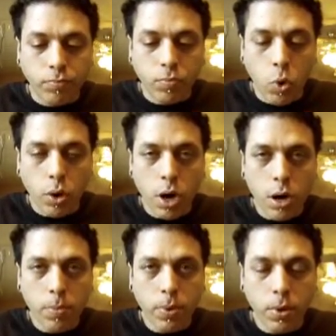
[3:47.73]

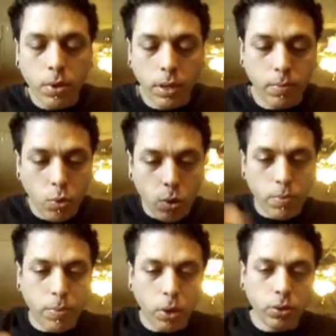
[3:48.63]
More
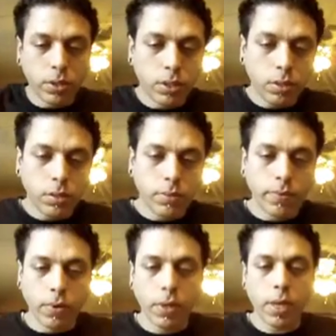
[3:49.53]
posts
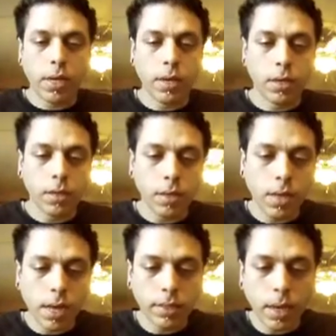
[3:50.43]
for the
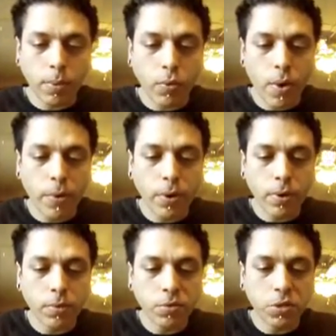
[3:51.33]
outside perimeter,
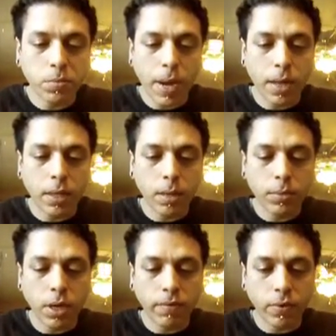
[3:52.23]
just piled up,
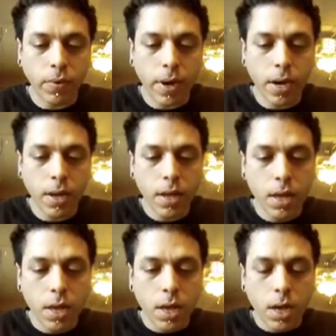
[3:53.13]
tough terrain.
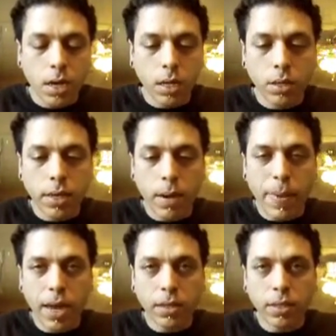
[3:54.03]
Another dead
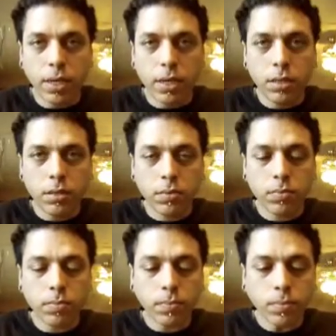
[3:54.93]
battle scene.
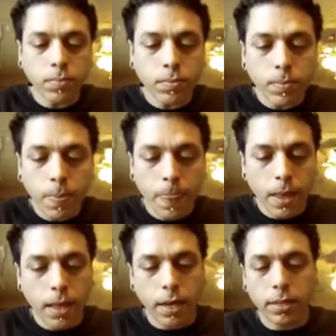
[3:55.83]

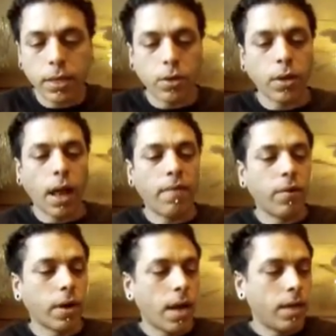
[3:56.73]
Like I said, you can have
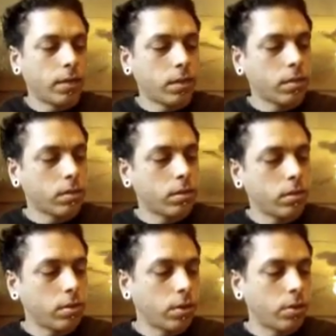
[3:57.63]
your guys
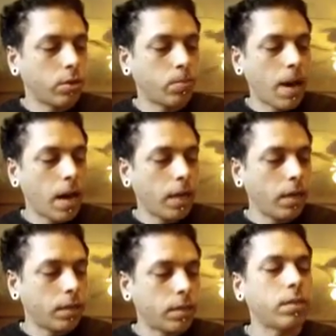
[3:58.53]
search those
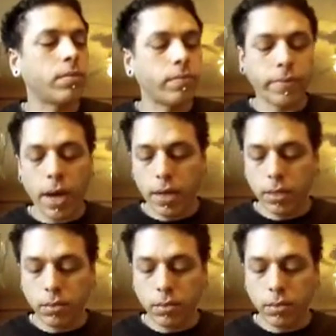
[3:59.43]
bodies and find